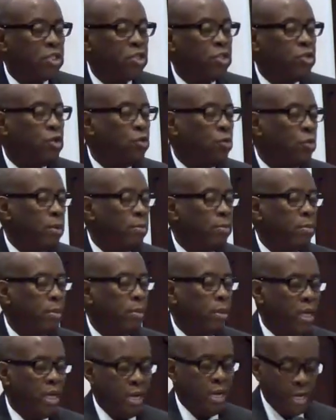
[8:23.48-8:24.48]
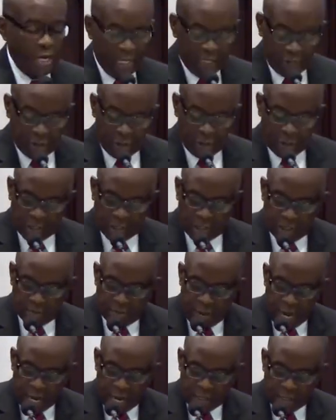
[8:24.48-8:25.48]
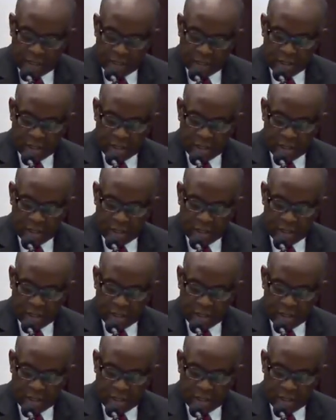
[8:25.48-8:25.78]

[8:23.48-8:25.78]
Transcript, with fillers: knew him in eternity past.